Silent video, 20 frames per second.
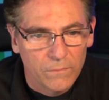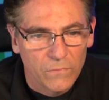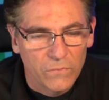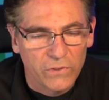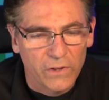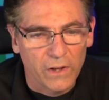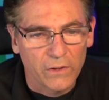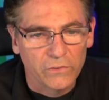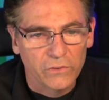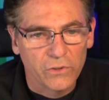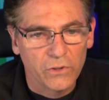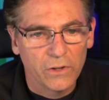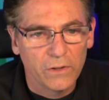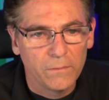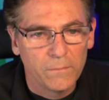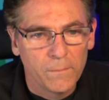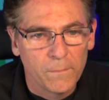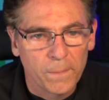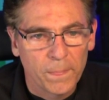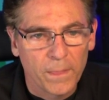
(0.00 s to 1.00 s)
Sounds
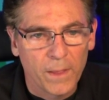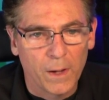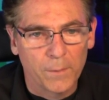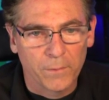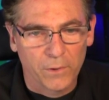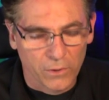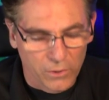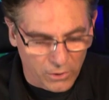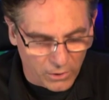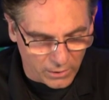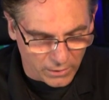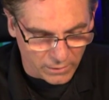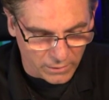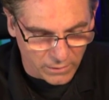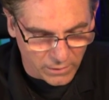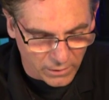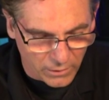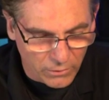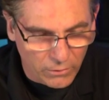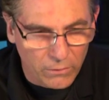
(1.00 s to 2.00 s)
good. I'm going to call it
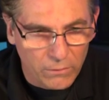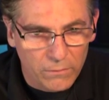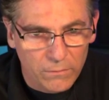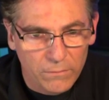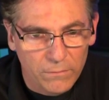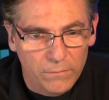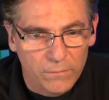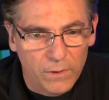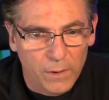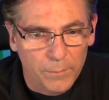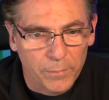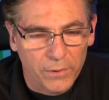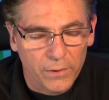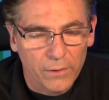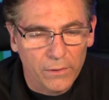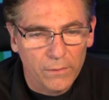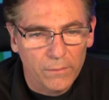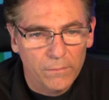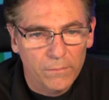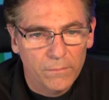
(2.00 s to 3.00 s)
giggle up
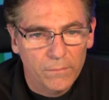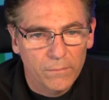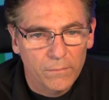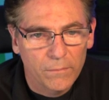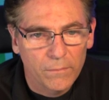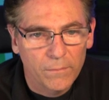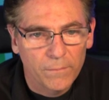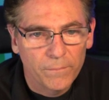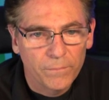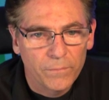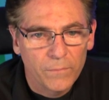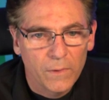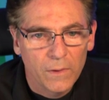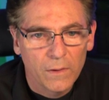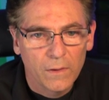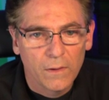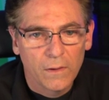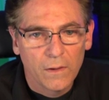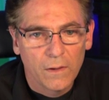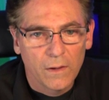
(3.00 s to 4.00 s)
here.
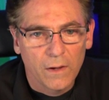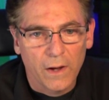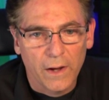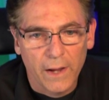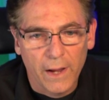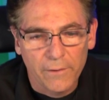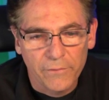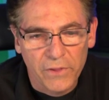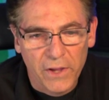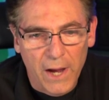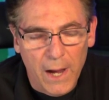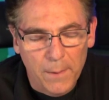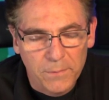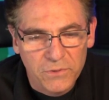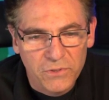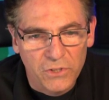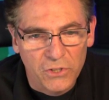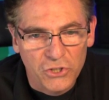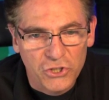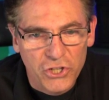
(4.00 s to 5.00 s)
I have the
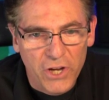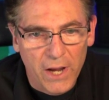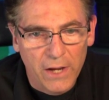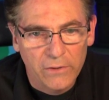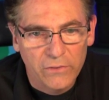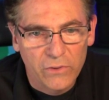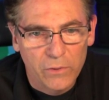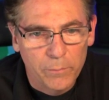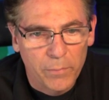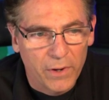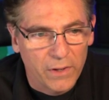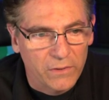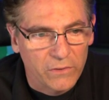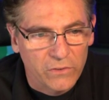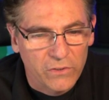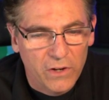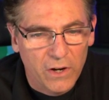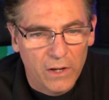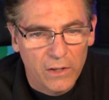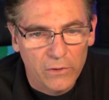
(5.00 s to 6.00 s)
option to change the
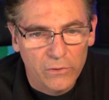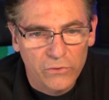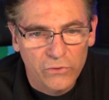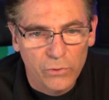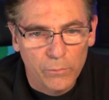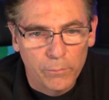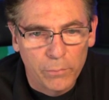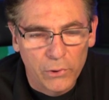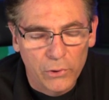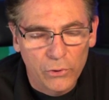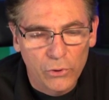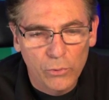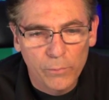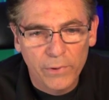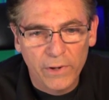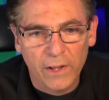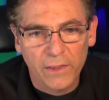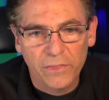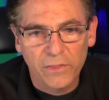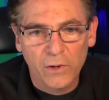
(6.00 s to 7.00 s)
button's color to blue,
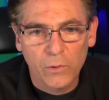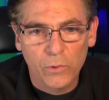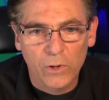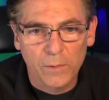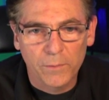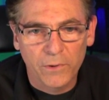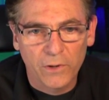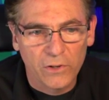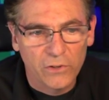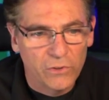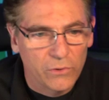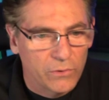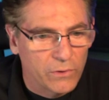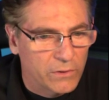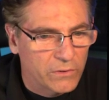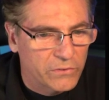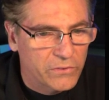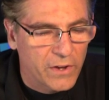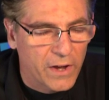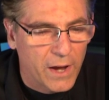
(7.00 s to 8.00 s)
but I think what I'm going to do
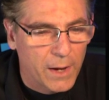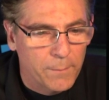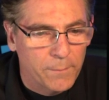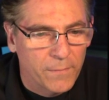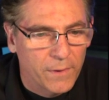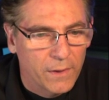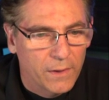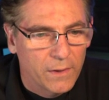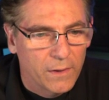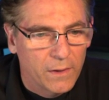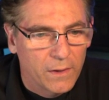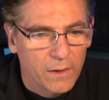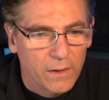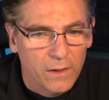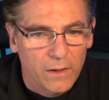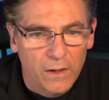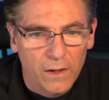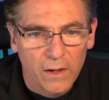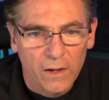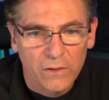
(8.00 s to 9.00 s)
this time
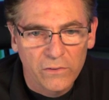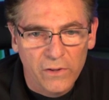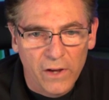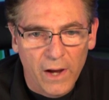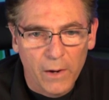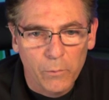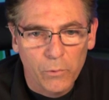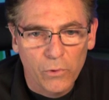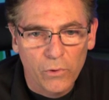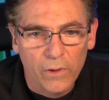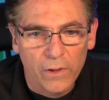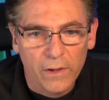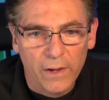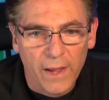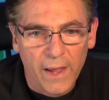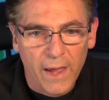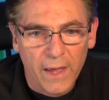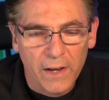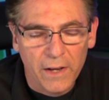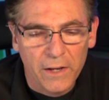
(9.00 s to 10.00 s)
is I will
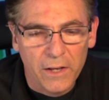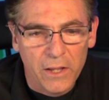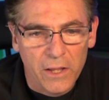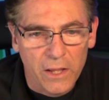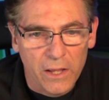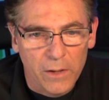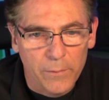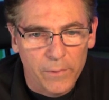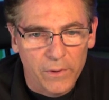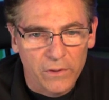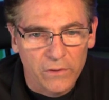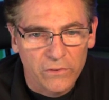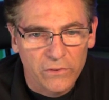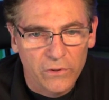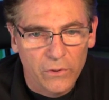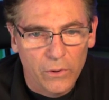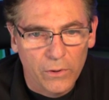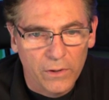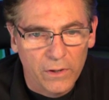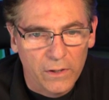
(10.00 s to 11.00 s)
add an image.
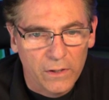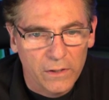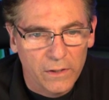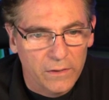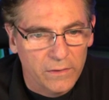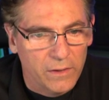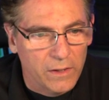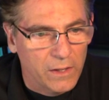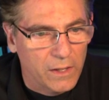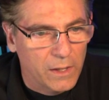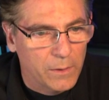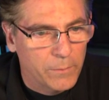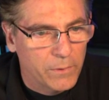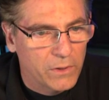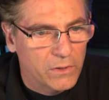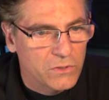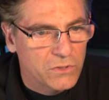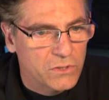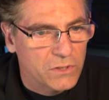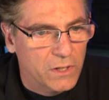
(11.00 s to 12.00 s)
So I'm going to click the
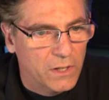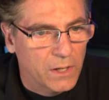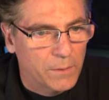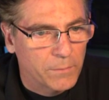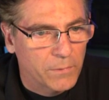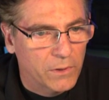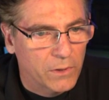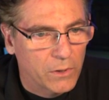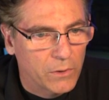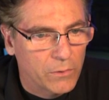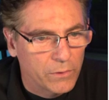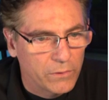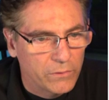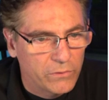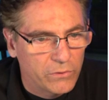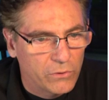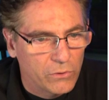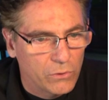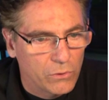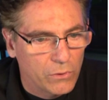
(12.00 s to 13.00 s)
image and I'm going to
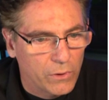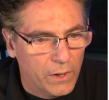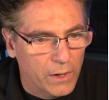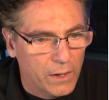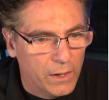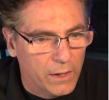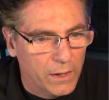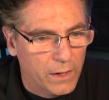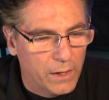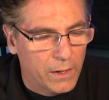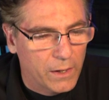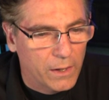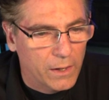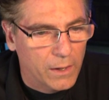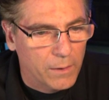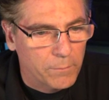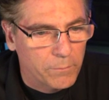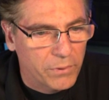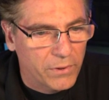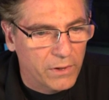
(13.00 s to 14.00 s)
into a
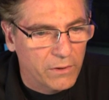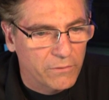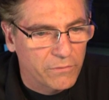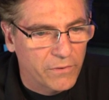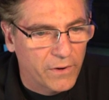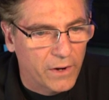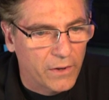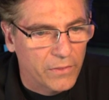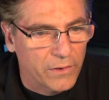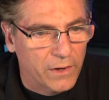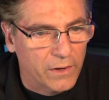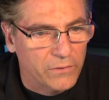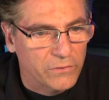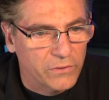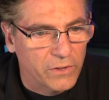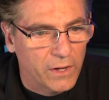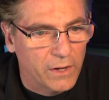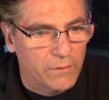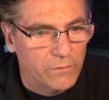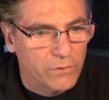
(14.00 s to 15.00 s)
uh, ping file that I
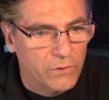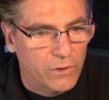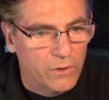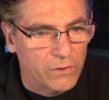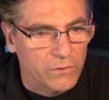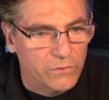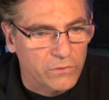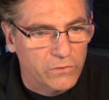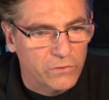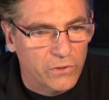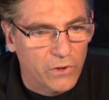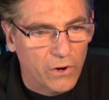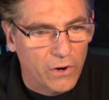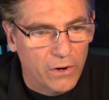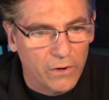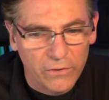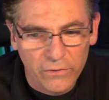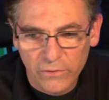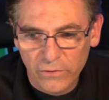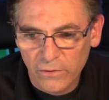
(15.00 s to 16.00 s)
saved called
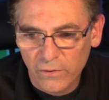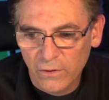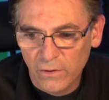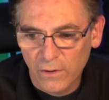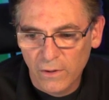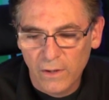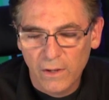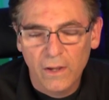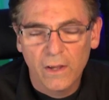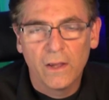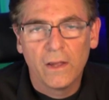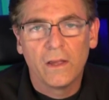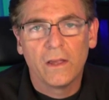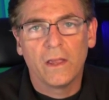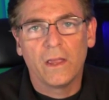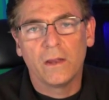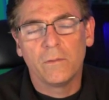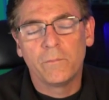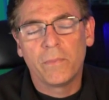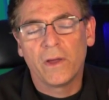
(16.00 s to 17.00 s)
stars.
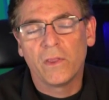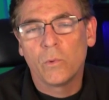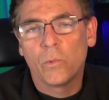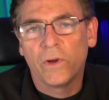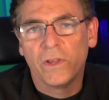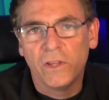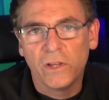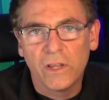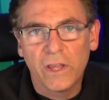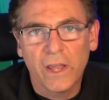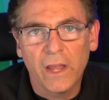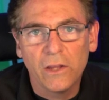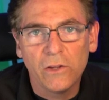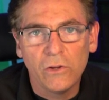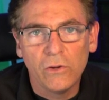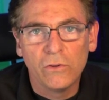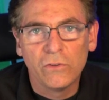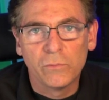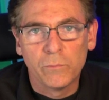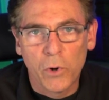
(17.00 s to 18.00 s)
And by the way, you can't
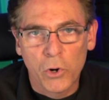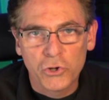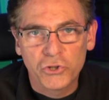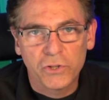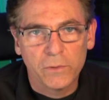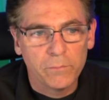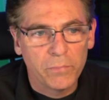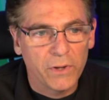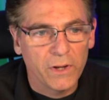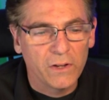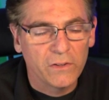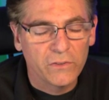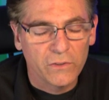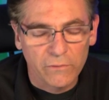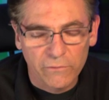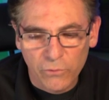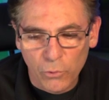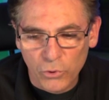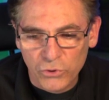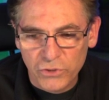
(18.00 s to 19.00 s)
use motion pings,
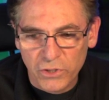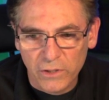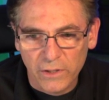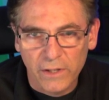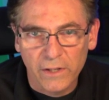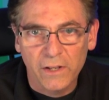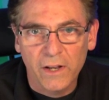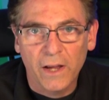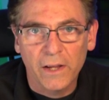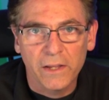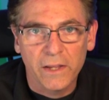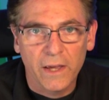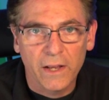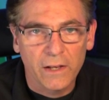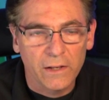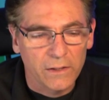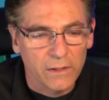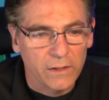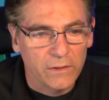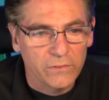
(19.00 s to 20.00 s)
unfortunately, not yet
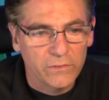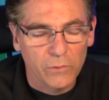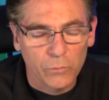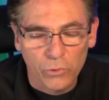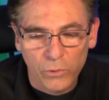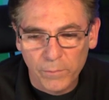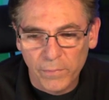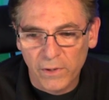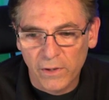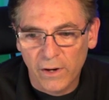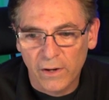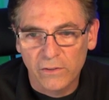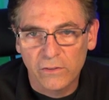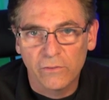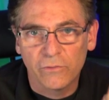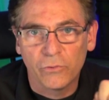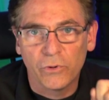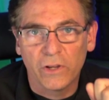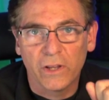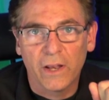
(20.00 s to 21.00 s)
at least. It would be nice
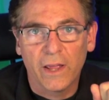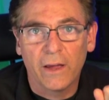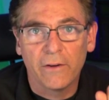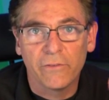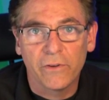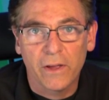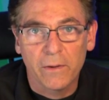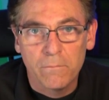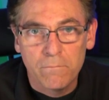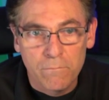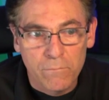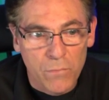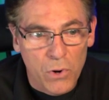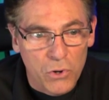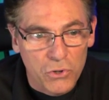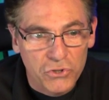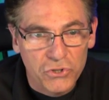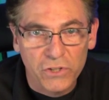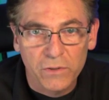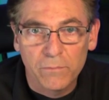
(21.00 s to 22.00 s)
if we could have
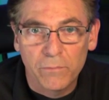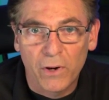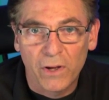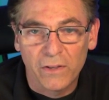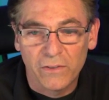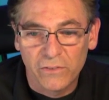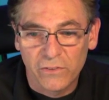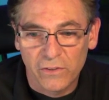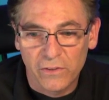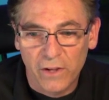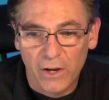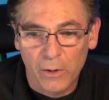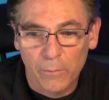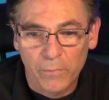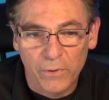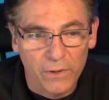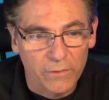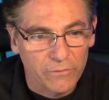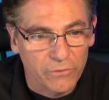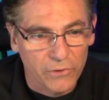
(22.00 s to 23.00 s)
motion buttons in there,
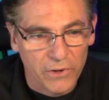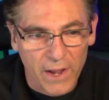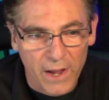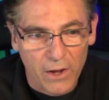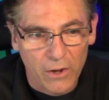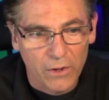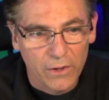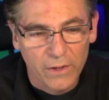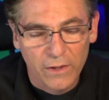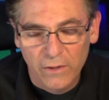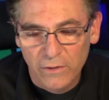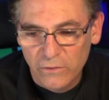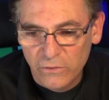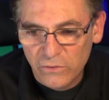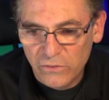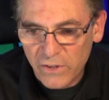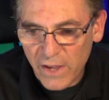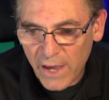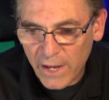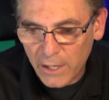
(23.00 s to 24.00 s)
but for now,
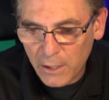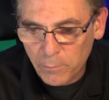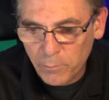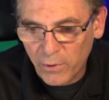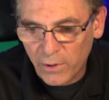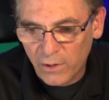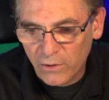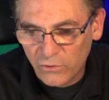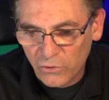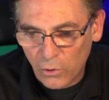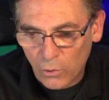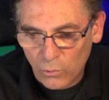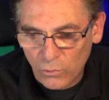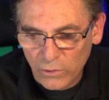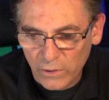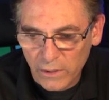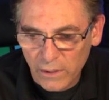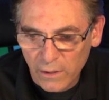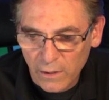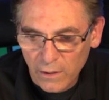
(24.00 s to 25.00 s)
static pings
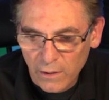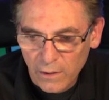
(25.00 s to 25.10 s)
only.